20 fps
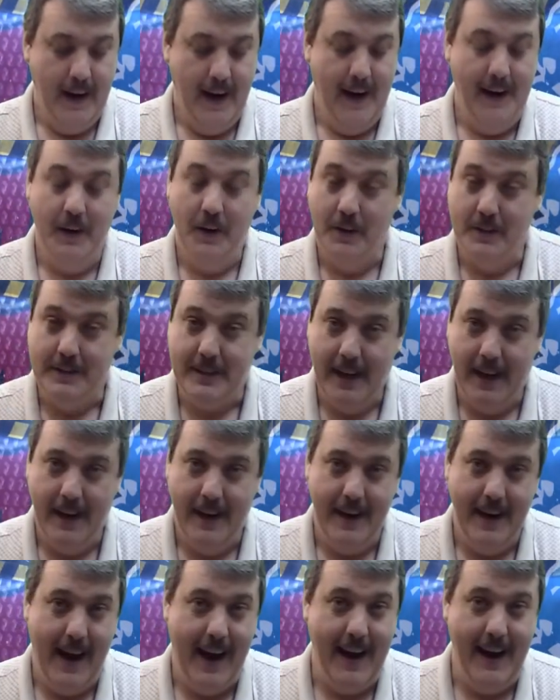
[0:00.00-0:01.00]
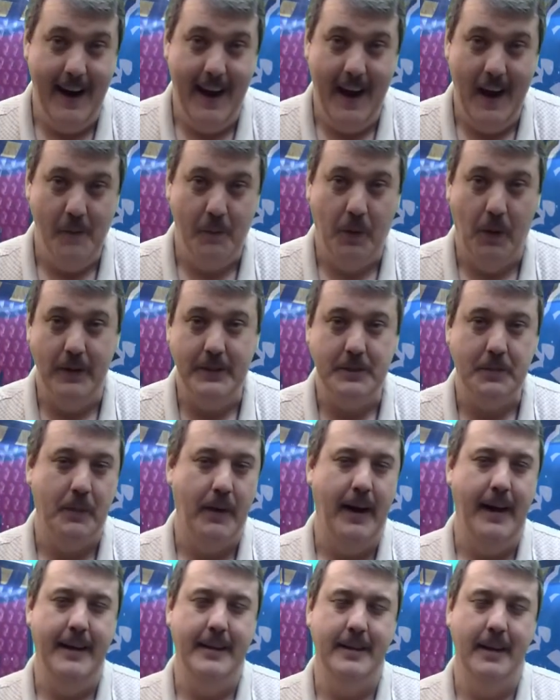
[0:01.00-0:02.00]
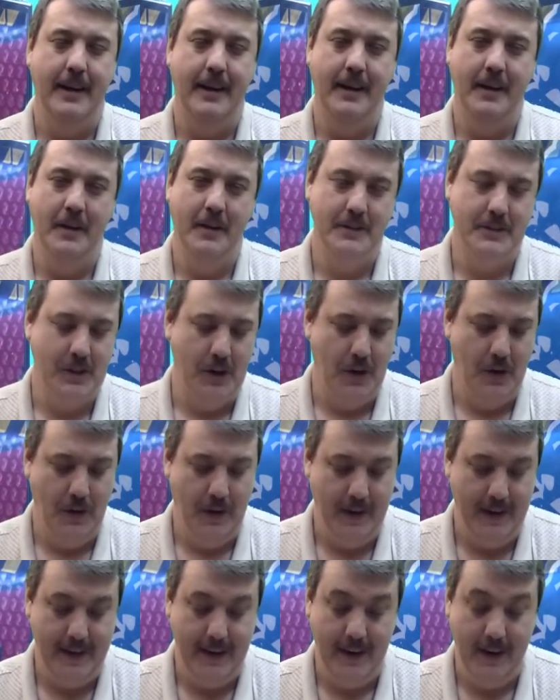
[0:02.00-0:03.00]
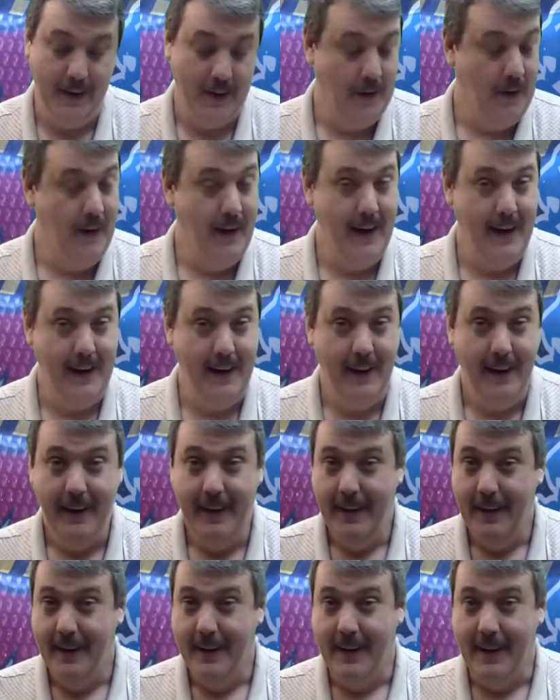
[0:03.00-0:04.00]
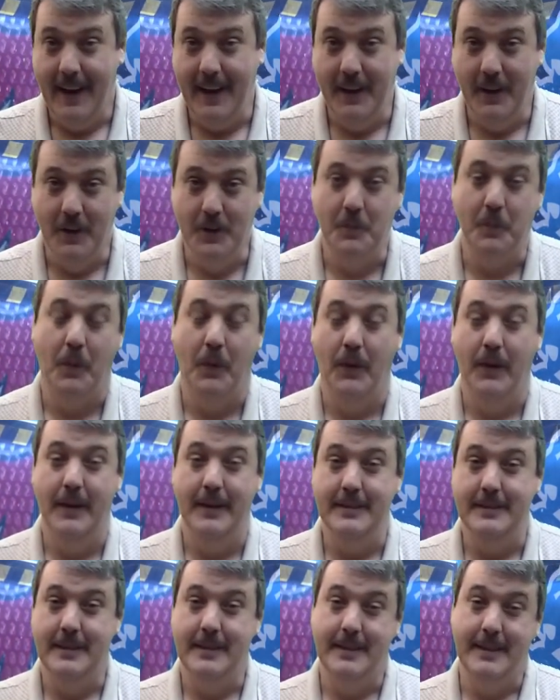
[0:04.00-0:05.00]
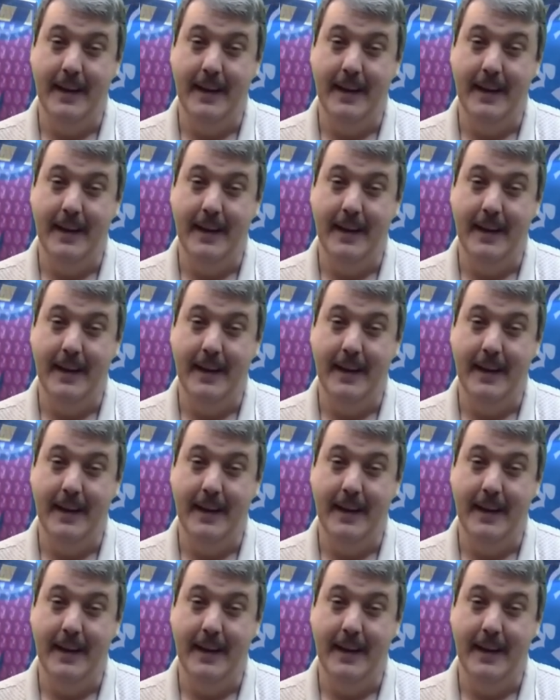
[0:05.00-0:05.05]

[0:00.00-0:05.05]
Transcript: I know it's a 9.5 point spread, so go ahead, lay those points.